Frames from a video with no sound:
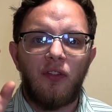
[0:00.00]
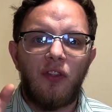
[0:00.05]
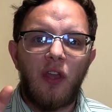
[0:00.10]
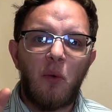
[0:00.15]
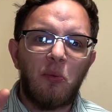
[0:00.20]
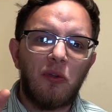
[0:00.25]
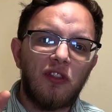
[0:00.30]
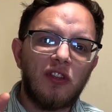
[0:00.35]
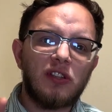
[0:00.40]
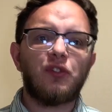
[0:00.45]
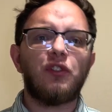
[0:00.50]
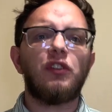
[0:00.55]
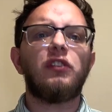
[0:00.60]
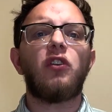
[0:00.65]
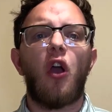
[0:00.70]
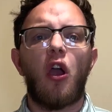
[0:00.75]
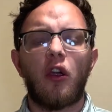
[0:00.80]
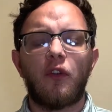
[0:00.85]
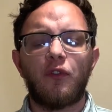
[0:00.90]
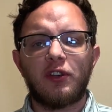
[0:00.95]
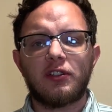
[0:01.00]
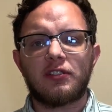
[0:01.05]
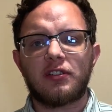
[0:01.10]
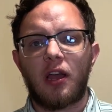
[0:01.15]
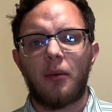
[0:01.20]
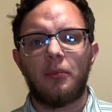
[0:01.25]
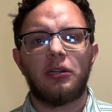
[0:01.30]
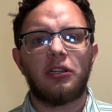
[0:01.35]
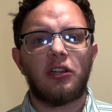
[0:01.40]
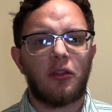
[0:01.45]
that when this photographer is
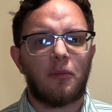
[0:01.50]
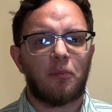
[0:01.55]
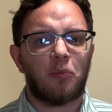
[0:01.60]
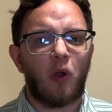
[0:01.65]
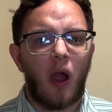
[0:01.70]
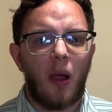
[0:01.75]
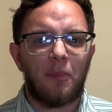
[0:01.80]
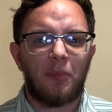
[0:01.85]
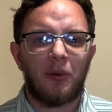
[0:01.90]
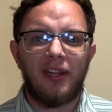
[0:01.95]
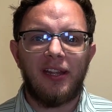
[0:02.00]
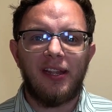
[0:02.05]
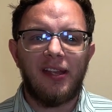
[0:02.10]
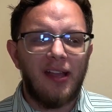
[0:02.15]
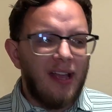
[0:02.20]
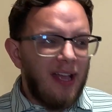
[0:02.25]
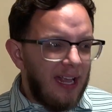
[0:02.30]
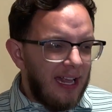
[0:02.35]
coming to the property,